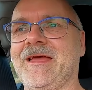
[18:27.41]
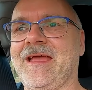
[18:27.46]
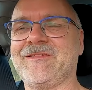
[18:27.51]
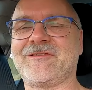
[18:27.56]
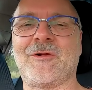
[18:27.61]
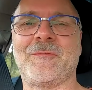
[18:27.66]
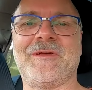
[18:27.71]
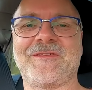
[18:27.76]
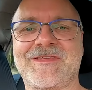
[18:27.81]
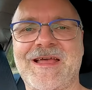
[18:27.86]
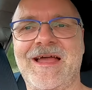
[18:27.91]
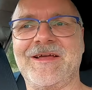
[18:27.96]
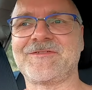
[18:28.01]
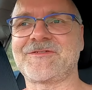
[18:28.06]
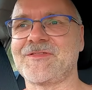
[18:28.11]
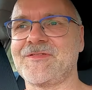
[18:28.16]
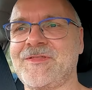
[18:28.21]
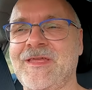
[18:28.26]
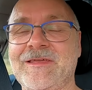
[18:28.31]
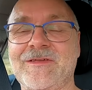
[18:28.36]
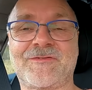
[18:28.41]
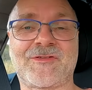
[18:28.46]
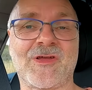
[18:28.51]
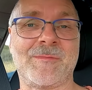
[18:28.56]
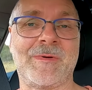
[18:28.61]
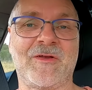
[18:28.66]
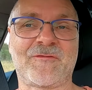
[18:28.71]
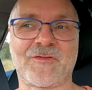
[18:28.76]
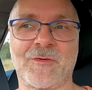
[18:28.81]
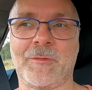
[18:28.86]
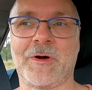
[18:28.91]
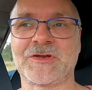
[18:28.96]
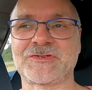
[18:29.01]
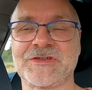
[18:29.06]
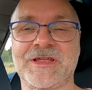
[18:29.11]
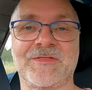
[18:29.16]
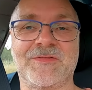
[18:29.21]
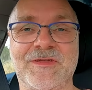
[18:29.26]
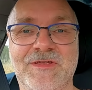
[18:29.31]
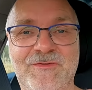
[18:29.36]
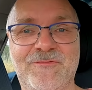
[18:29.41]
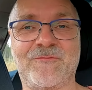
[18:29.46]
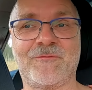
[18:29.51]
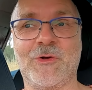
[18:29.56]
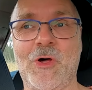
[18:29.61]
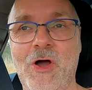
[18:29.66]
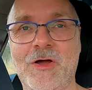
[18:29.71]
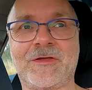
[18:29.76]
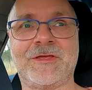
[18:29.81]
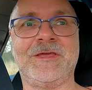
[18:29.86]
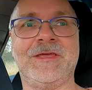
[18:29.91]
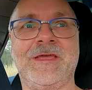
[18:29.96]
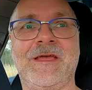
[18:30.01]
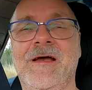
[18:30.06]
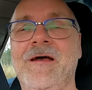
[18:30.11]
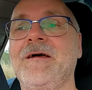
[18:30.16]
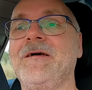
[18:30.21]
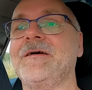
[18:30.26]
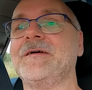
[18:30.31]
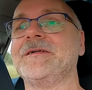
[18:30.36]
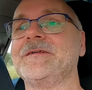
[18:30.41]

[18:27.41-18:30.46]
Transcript: As always guys, thank you so much for watching this vlog here.